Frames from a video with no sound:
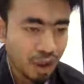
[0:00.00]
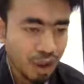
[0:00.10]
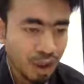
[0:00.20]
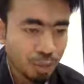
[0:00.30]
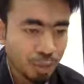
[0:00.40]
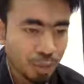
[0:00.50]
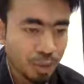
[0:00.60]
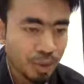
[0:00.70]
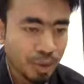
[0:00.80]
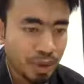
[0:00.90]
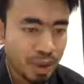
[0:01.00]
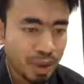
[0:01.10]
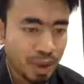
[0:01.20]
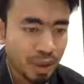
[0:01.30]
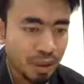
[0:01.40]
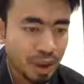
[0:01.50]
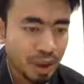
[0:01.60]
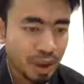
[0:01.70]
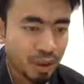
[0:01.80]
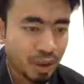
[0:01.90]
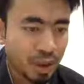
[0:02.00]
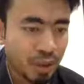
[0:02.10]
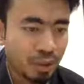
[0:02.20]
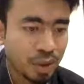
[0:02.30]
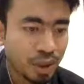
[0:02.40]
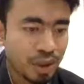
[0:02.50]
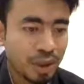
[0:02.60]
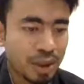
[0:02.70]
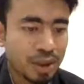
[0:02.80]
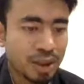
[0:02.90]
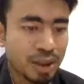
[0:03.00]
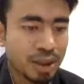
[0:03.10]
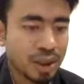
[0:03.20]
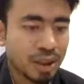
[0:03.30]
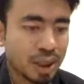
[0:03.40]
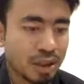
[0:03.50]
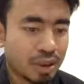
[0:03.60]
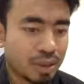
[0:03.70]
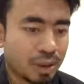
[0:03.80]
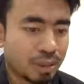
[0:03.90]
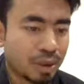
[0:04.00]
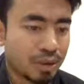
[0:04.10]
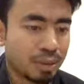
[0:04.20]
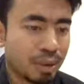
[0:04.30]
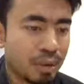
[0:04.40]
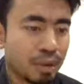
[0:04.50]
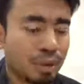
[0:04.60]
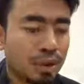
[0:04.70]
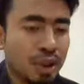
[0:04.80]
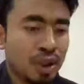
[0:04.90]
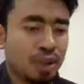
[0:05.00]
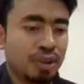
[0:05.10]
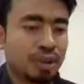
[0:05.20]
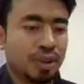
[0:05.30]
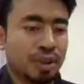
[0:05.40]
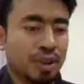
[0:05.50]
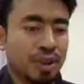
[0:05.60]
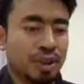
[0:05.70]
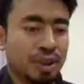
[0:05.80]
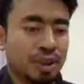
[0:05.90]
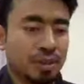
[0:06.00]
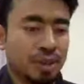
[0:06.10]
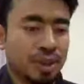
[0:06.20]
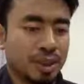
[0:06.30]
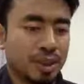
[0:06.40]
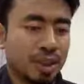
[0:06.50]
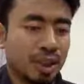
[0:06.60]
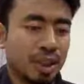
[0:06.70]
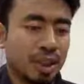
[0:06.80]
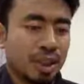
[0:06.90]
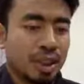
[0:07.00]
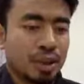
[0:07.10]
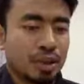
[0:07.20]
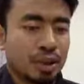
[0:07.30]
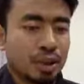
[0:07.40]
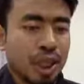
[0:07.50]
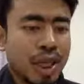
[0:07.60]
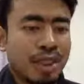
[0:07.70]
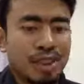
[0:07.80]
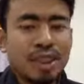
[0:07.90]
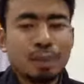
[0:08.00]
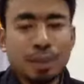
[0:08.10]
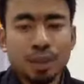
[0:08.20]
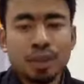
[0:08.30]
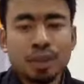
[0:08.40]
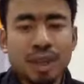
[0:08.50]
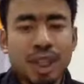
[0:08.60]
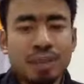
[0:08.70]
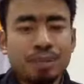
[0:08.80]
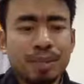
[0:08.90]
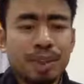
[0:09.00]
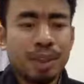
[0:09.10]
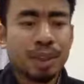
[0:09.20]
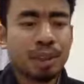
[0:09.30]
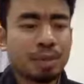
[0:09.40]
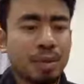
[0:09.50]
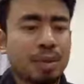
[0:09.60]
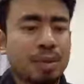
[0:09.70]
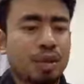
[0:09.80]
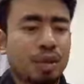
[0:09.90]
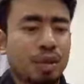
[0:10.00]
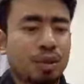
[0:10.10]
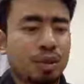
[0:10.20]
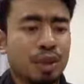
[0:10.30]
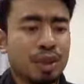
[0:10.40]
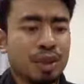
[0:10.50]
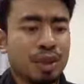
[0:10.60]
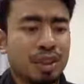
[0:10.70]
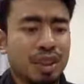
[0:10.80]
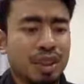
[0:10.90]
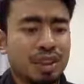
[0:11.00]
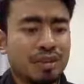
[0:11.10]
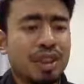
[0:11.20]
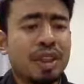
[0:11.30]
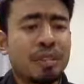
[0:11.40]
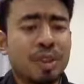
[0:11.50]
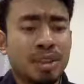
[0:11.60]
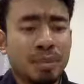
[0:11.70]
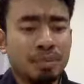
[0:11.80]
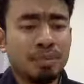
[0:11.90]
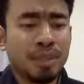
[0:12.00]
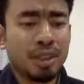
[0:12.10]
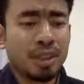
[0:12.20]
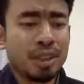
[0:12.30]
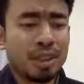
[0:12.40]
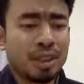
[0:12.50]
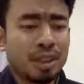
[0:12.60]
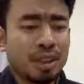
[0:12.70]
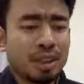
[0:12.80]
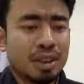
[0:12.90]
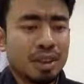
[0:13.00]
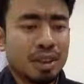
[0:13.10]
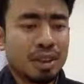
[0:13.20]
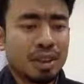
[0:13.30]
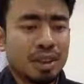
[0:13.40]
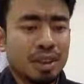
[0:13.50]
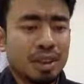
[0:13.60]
How probable is our satellite colliding with other large satellites that orbit below 400 kilometer? So at this point of time, the probability of collision is very minimum. Uh,